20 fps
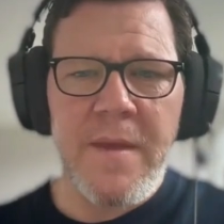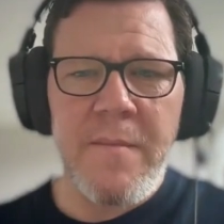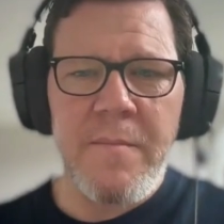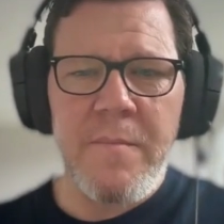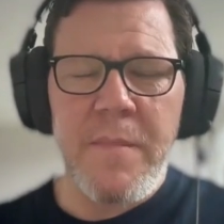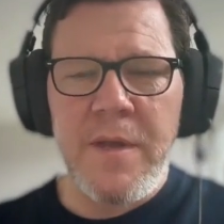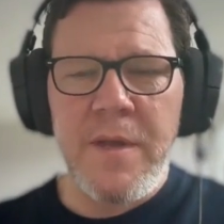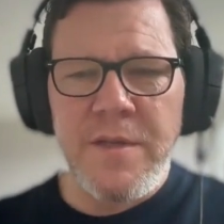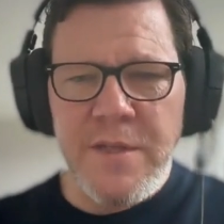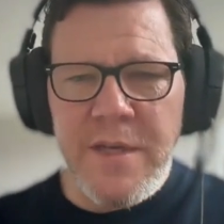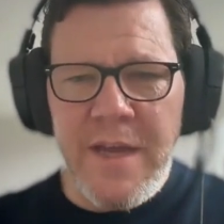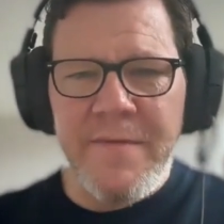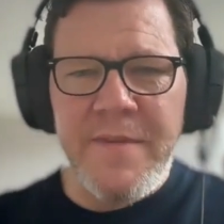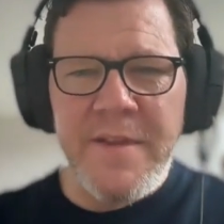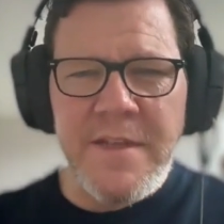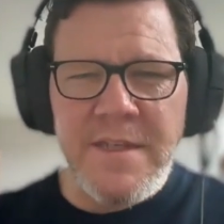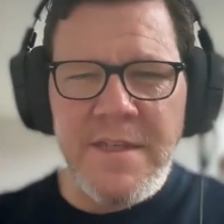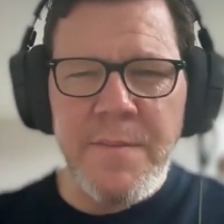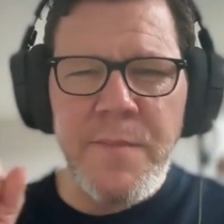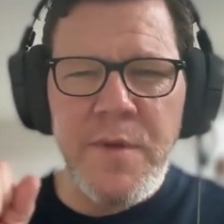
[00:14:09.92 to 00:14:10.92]
Because you have
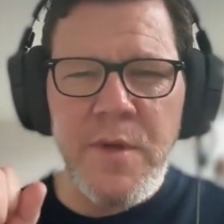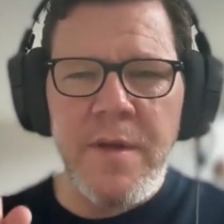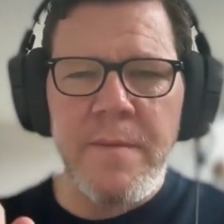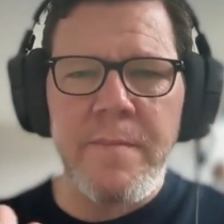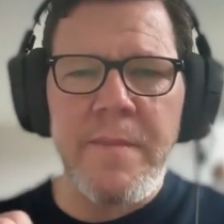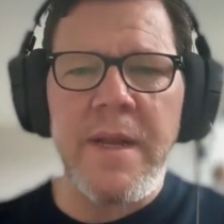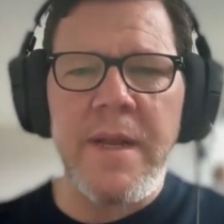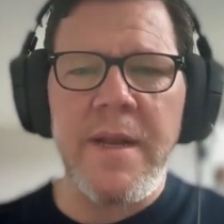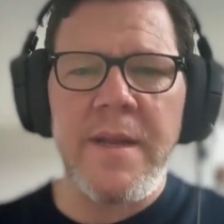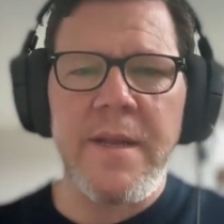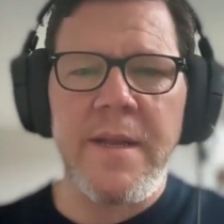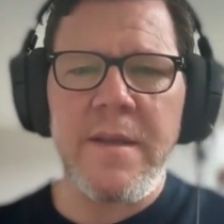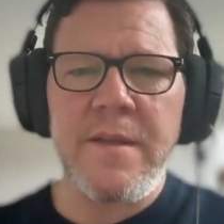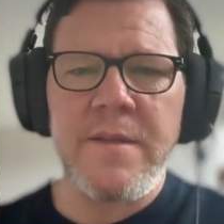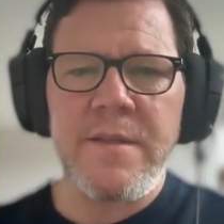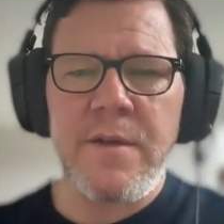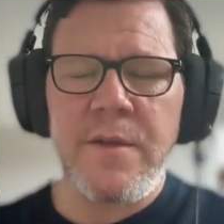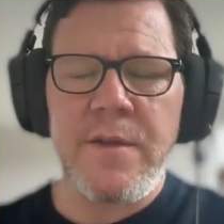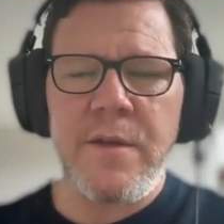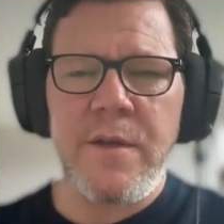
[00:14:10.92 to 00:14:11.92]
this immutability,
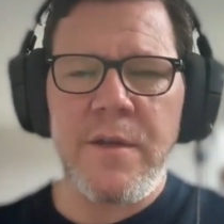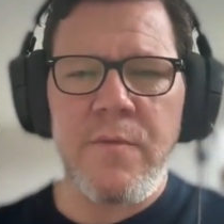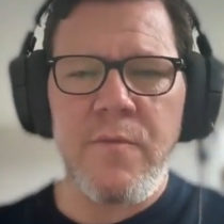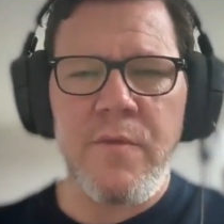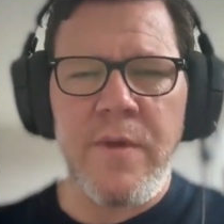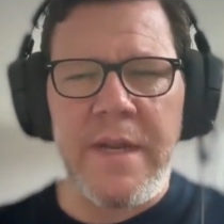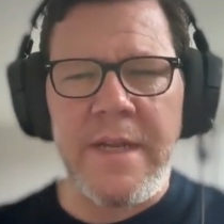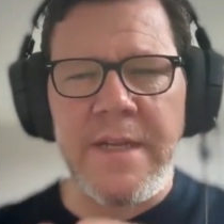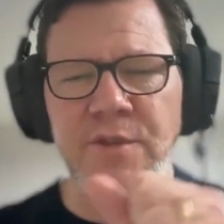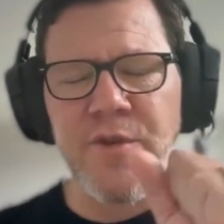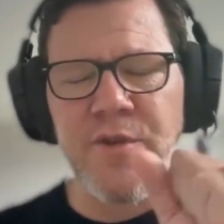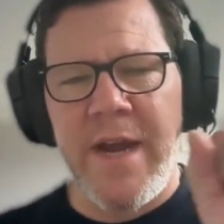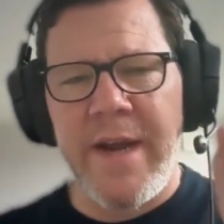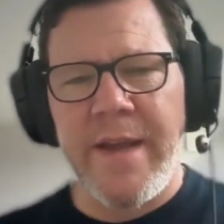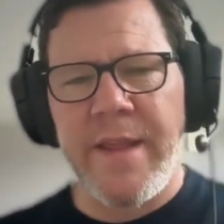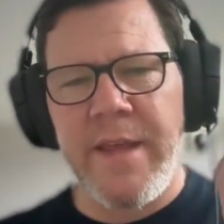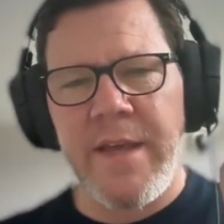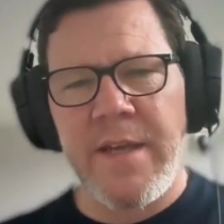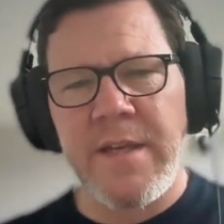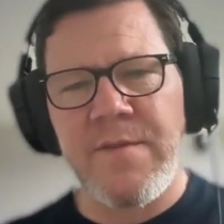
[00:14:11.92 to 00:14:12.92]
so you could really
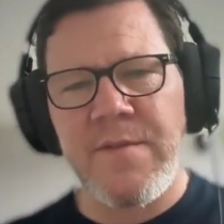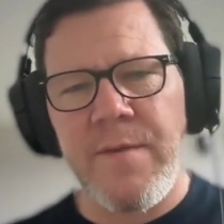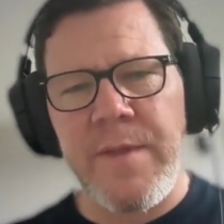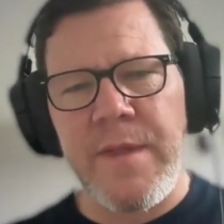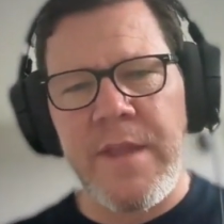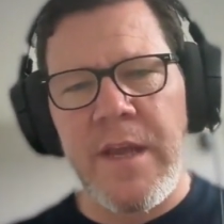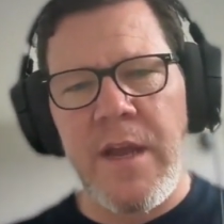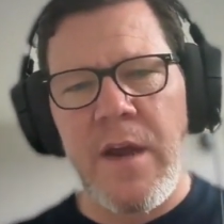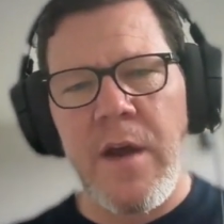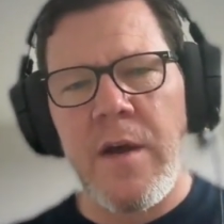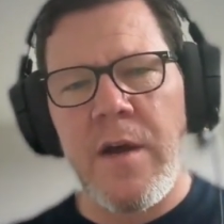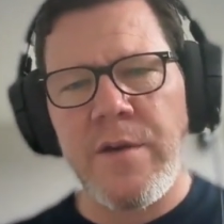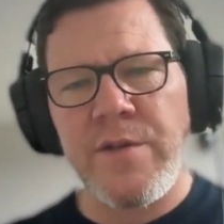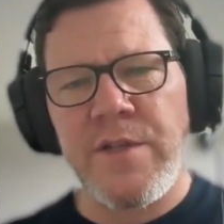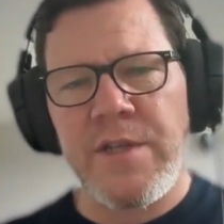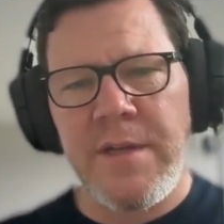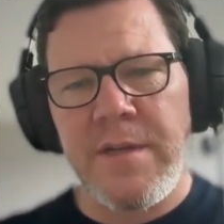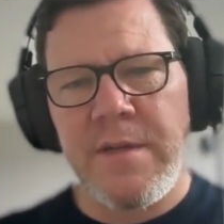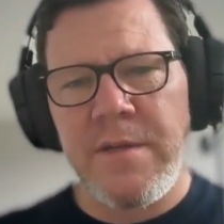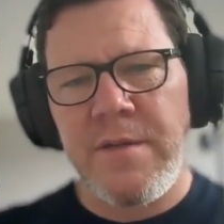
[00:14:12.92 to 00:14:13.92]
track things from the
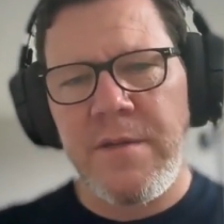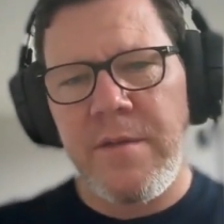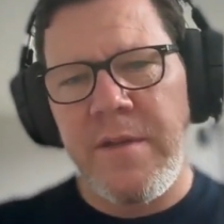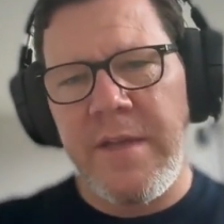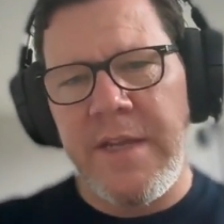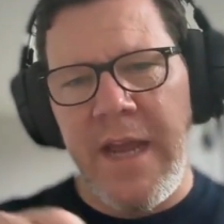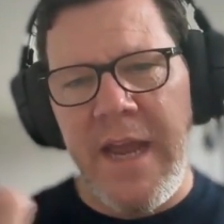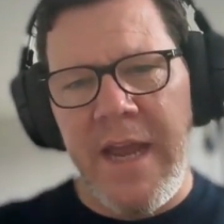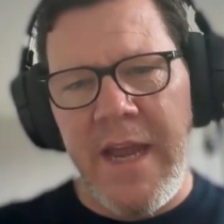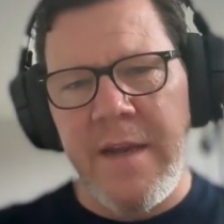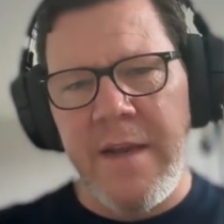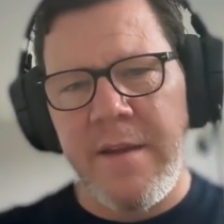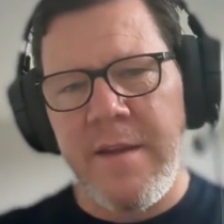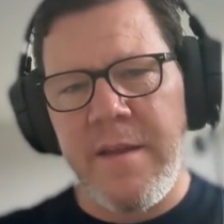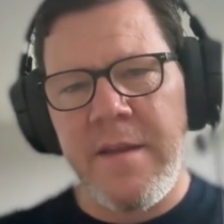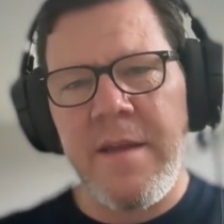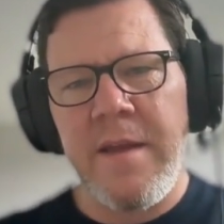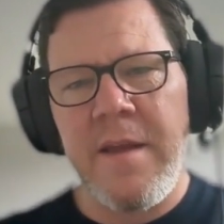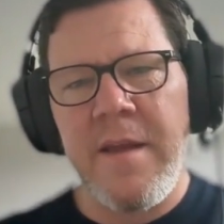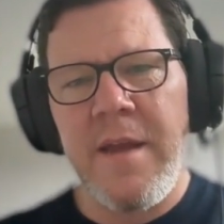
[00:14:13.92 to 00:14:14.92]
origin to the end
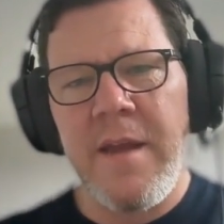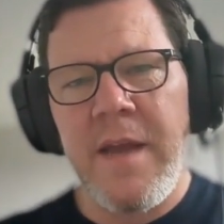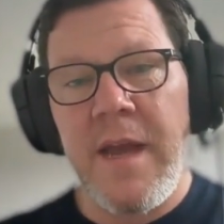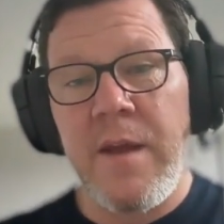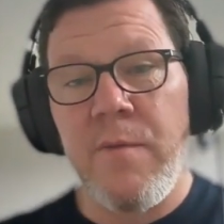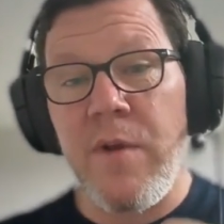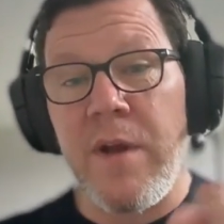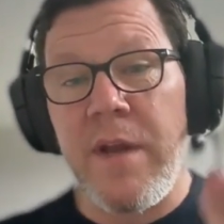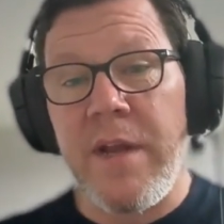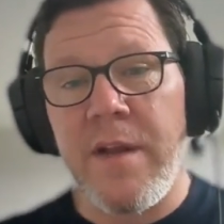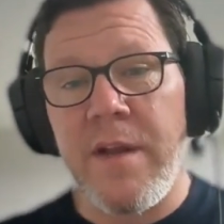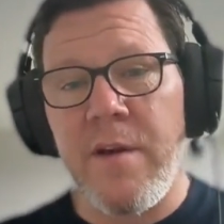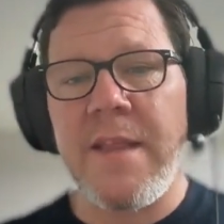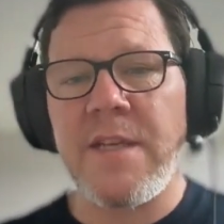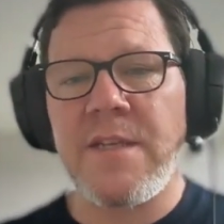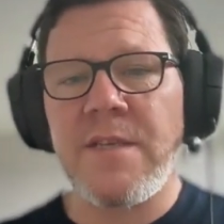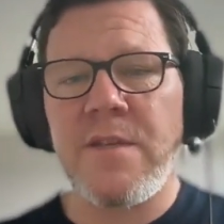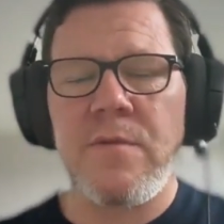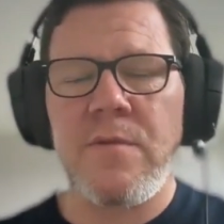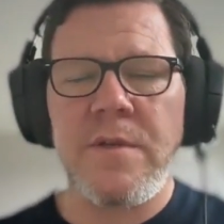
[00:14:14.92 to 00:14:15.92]
and really know the
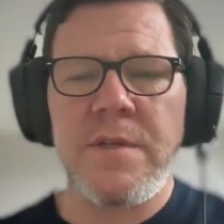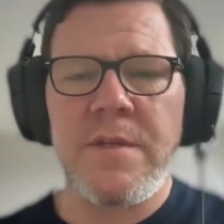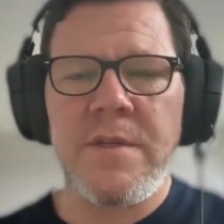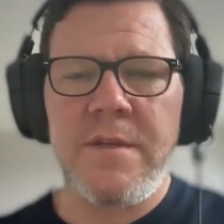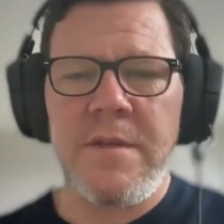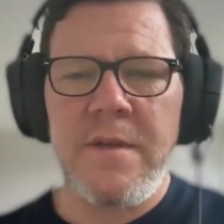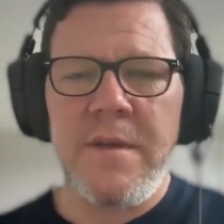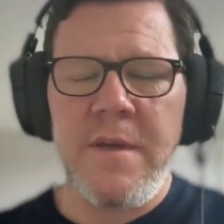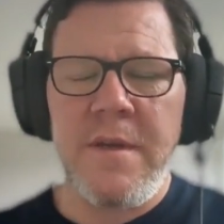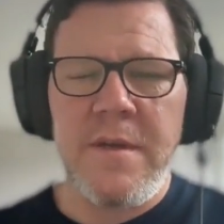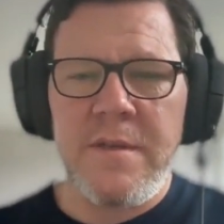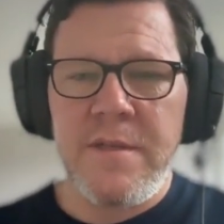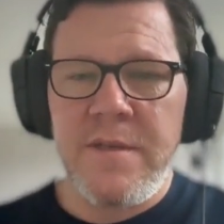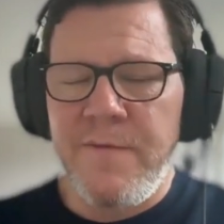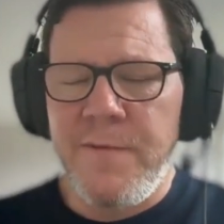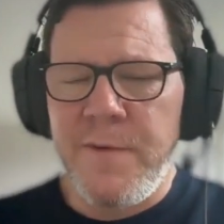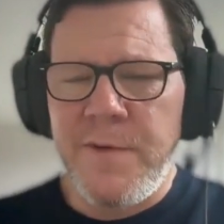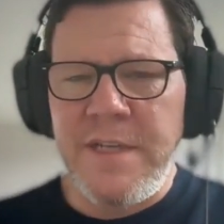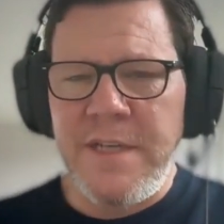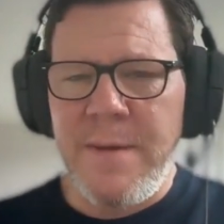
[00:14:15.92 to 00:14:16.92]
source. So,
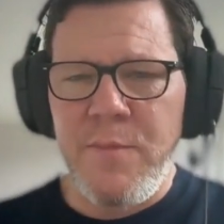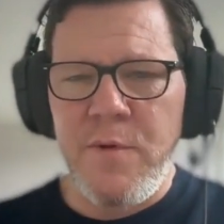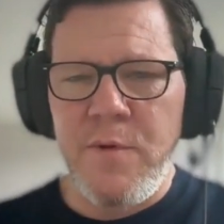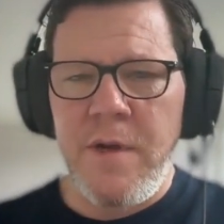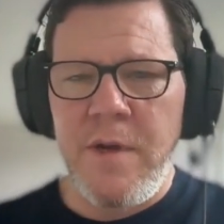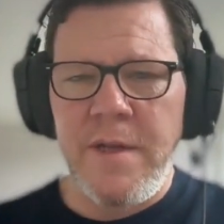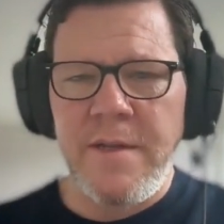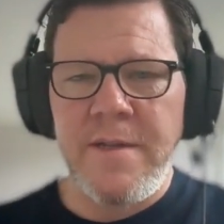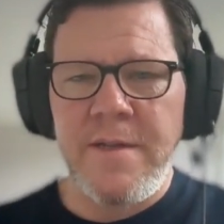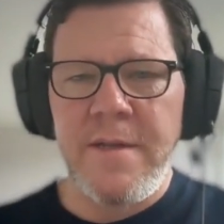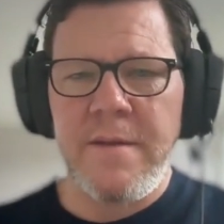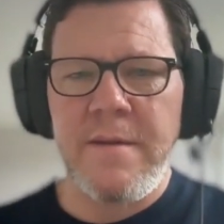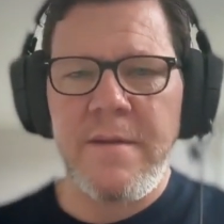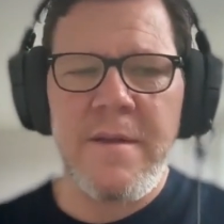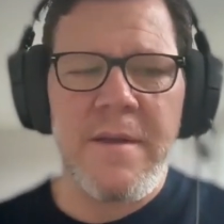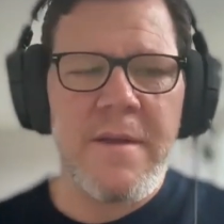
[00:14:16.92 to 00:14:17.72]
for example, content.